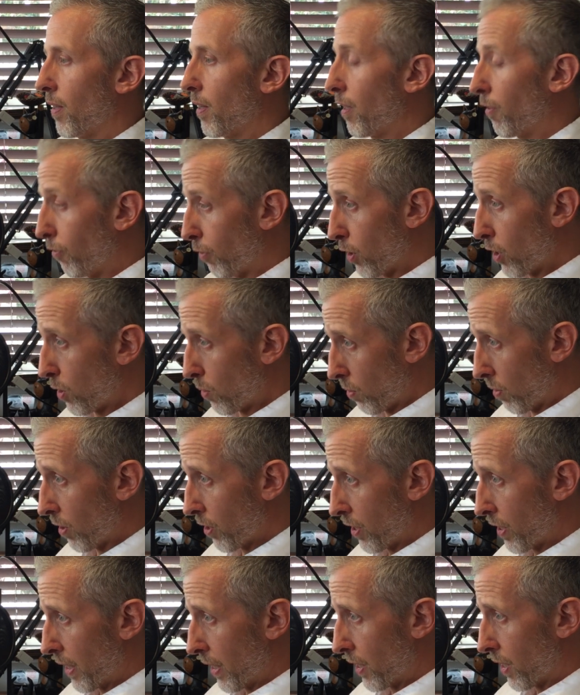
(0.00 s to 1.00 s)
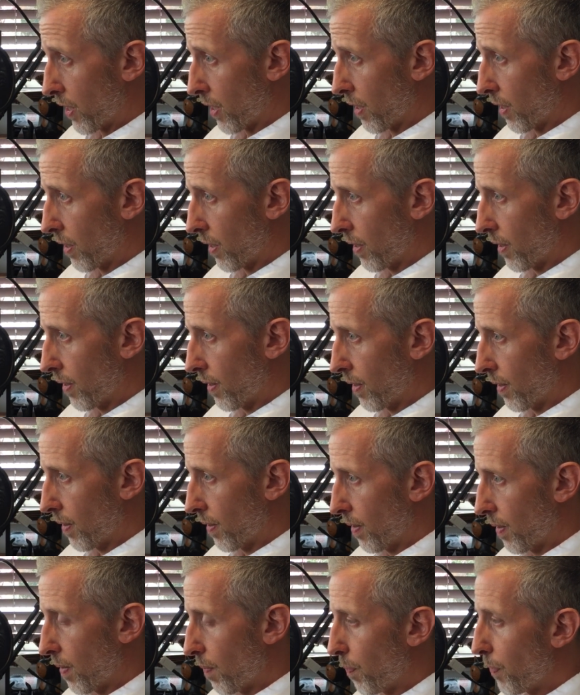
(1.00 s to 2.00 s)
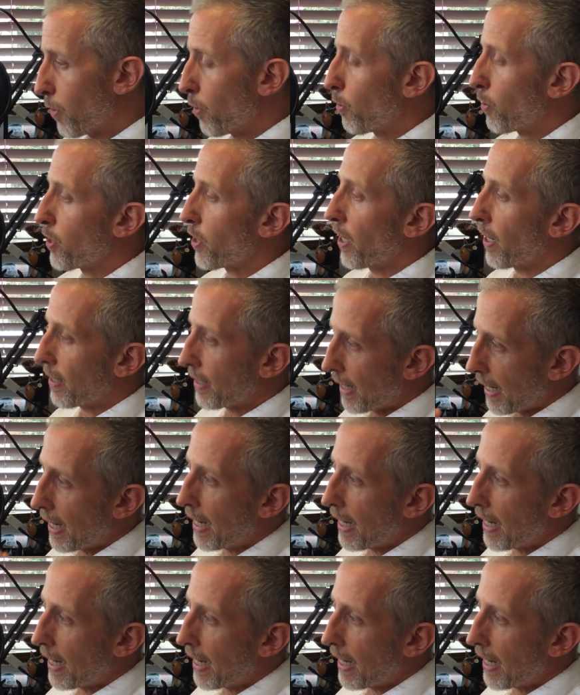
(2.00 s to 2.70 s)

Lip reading: The first rule is this. You start